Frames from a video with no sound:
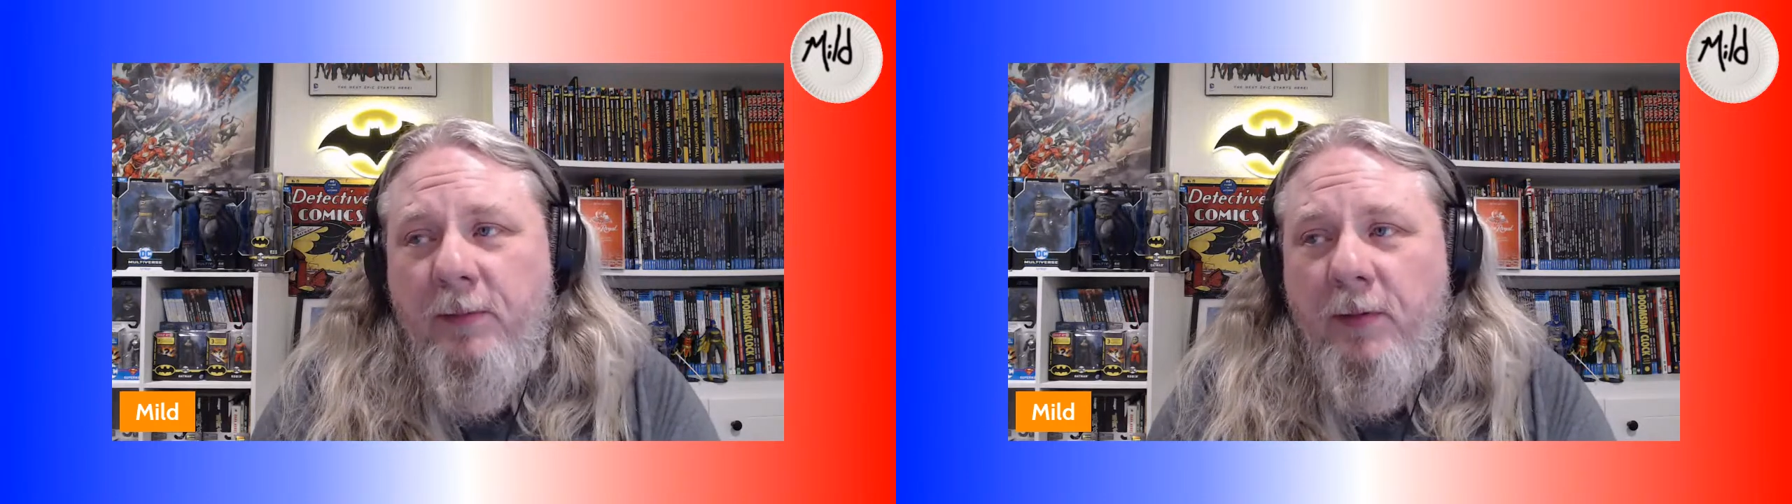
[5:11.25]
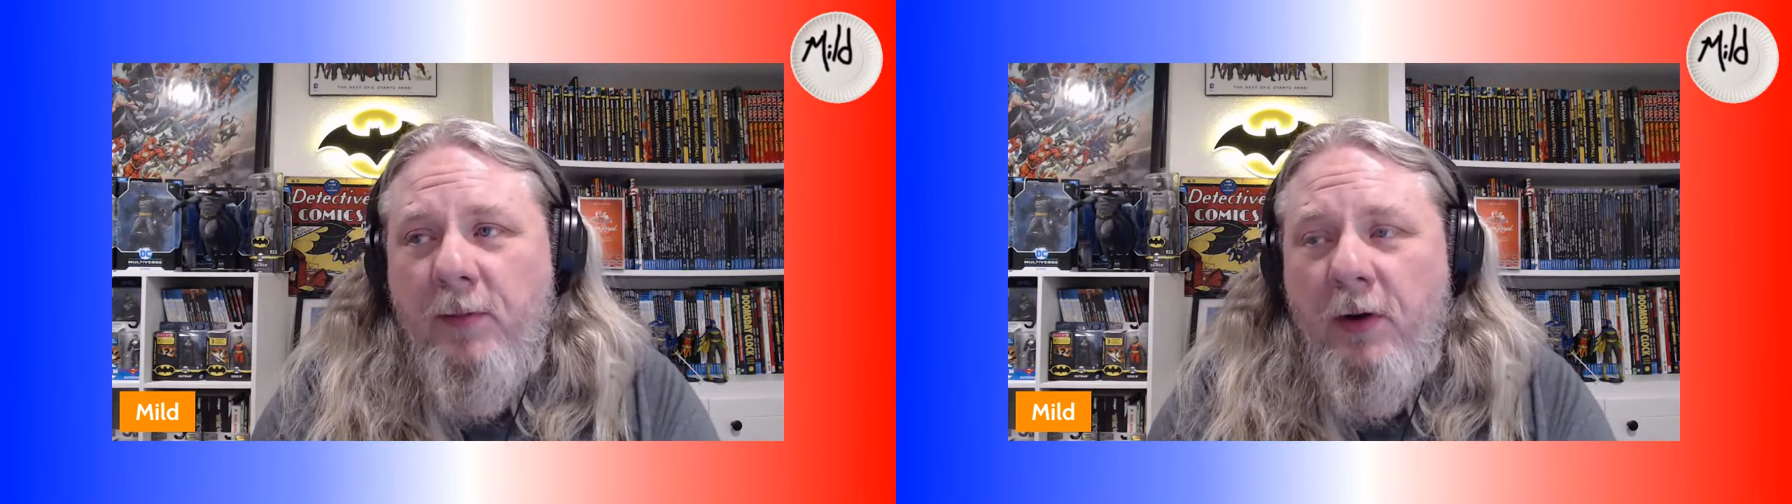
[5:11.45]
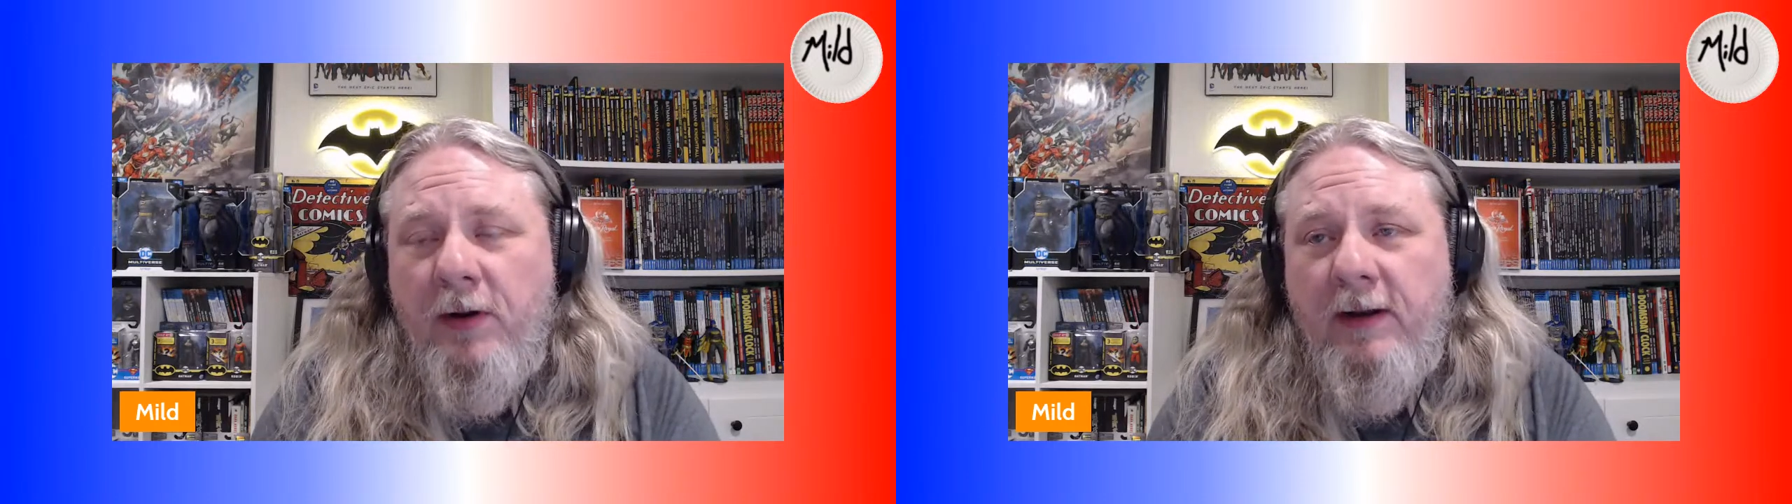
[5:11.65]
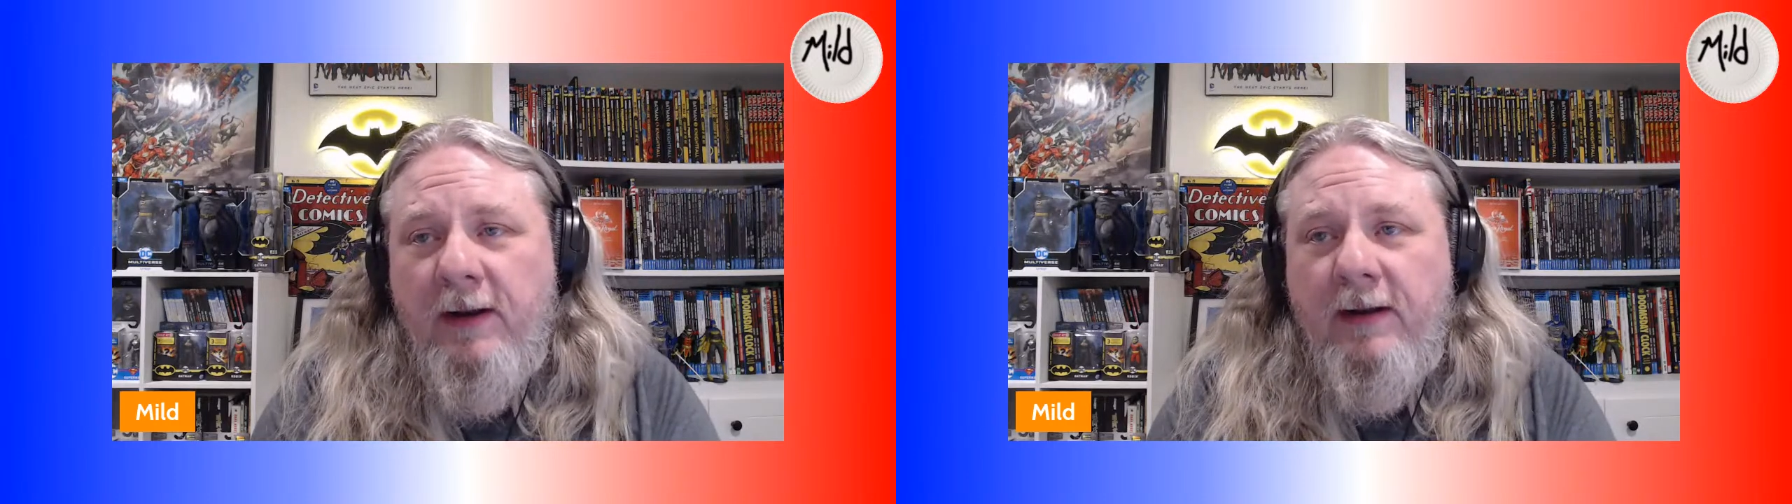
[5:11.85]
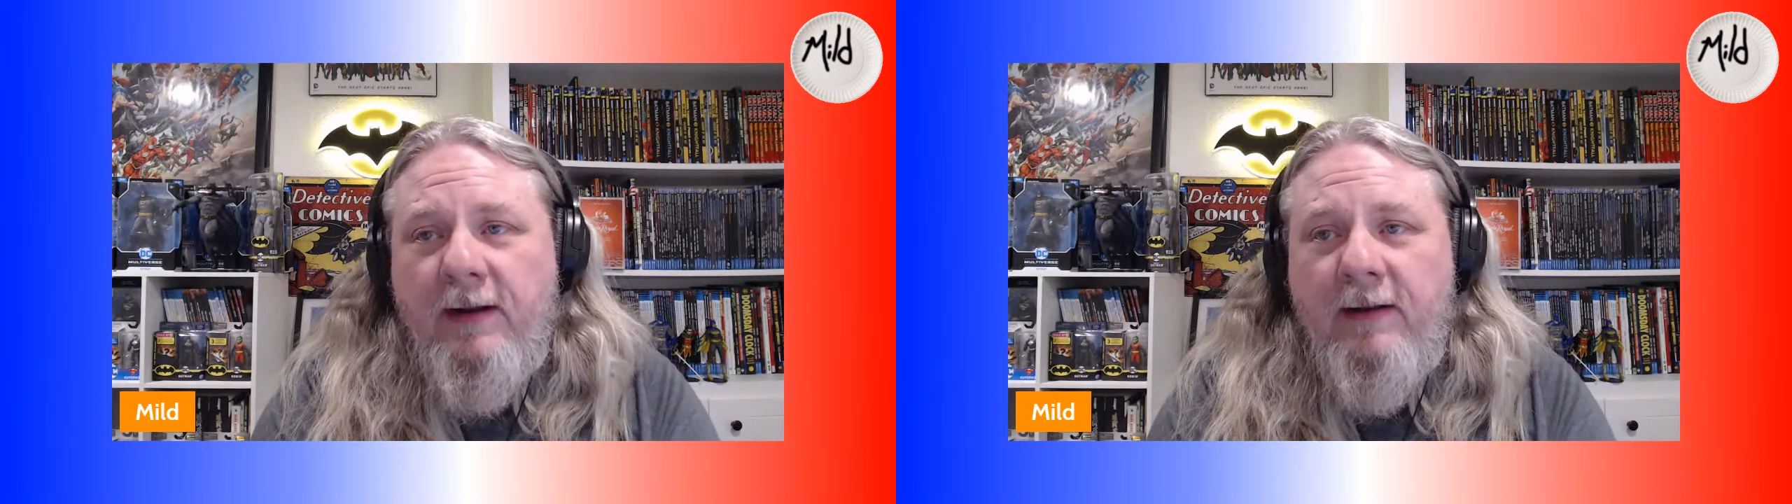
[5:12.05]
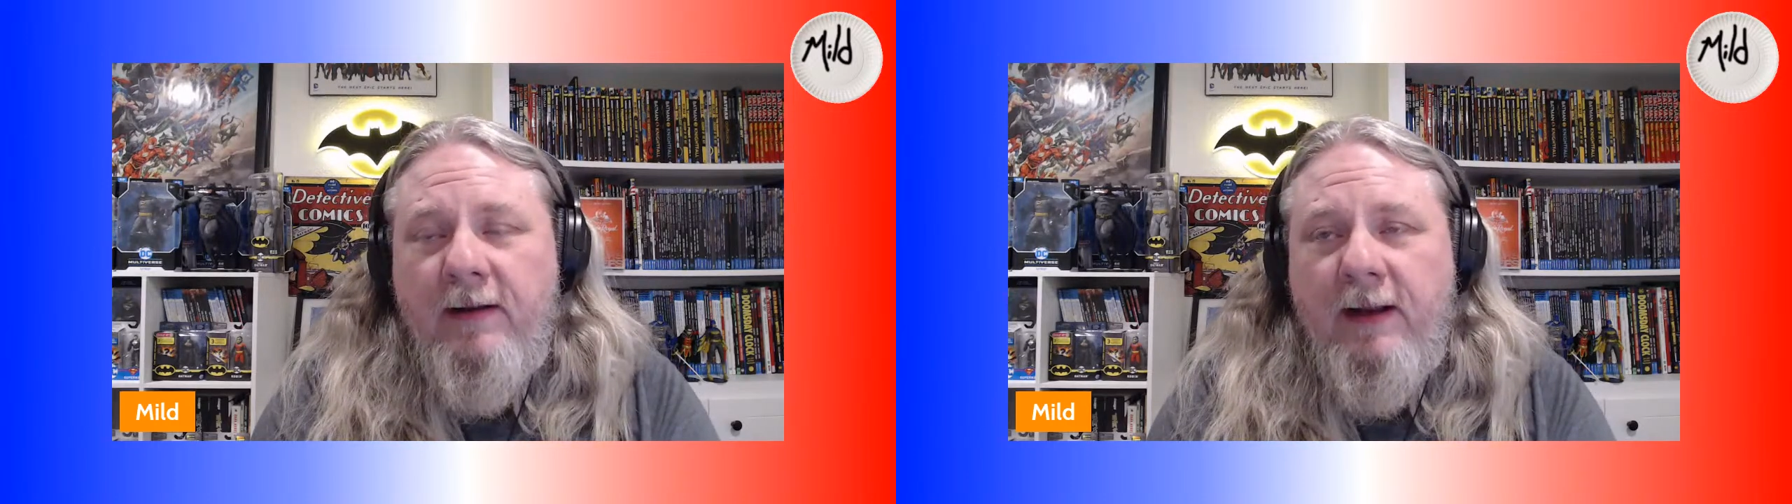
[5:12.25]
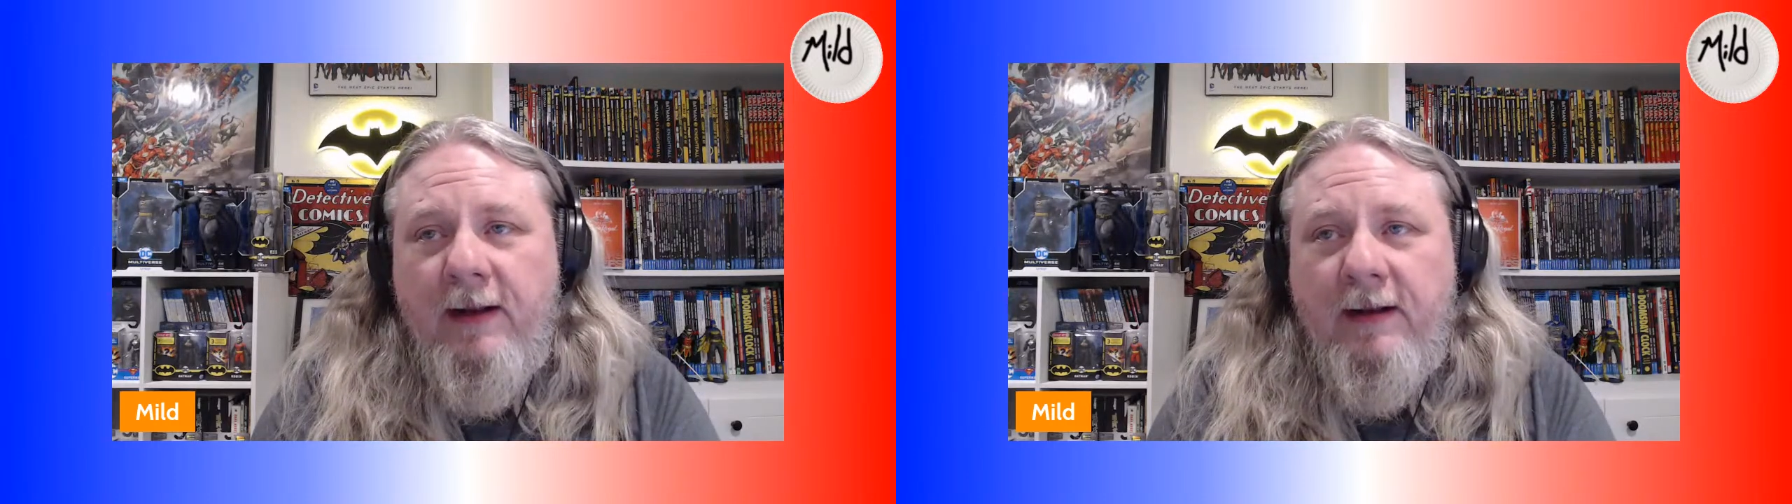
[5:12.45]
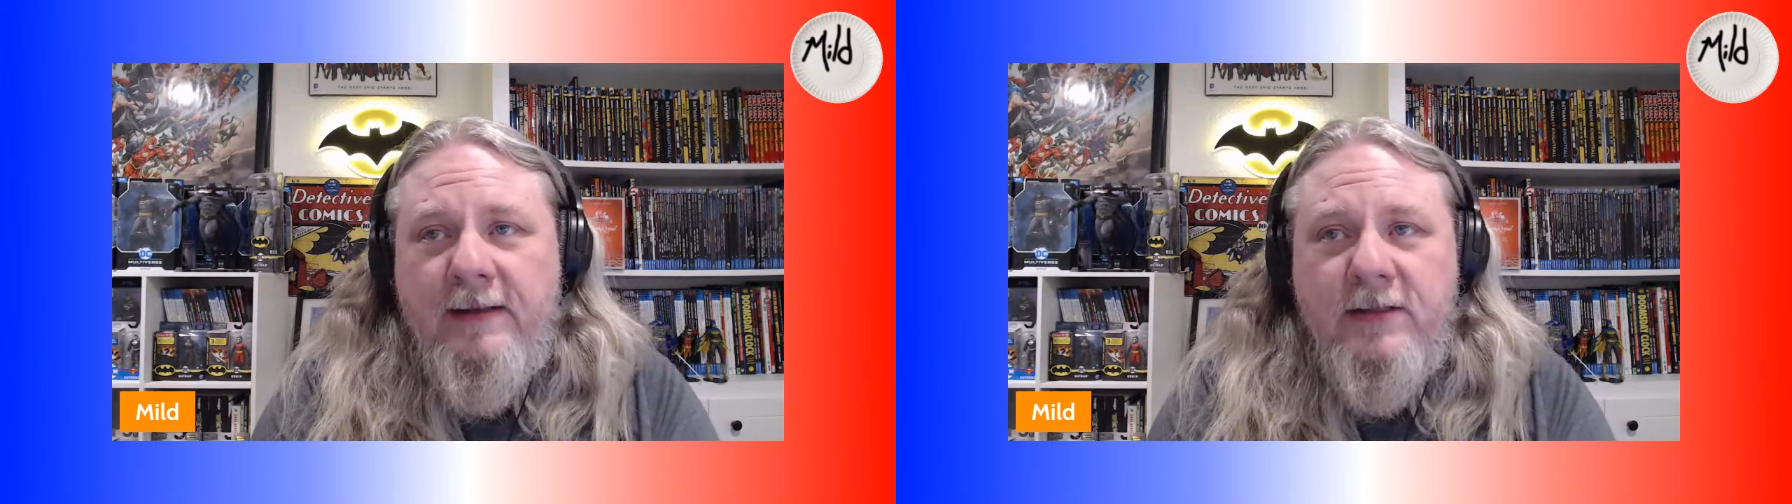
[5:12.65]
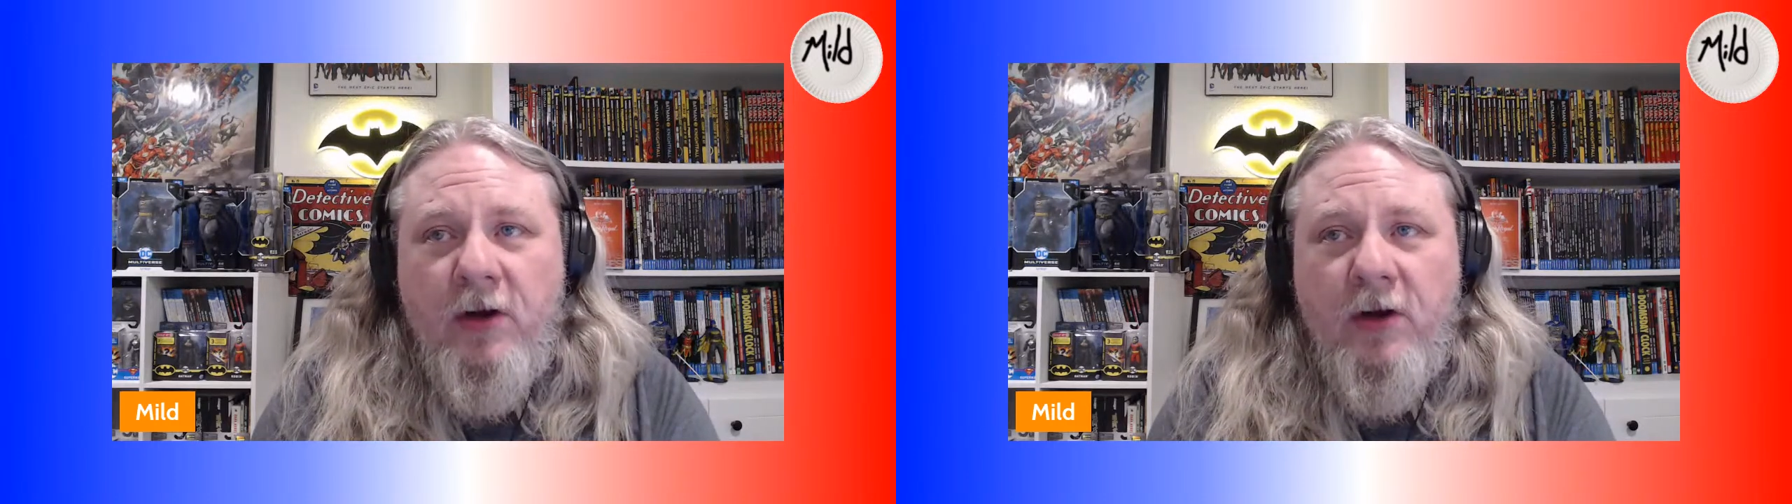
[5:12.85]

promoted it and his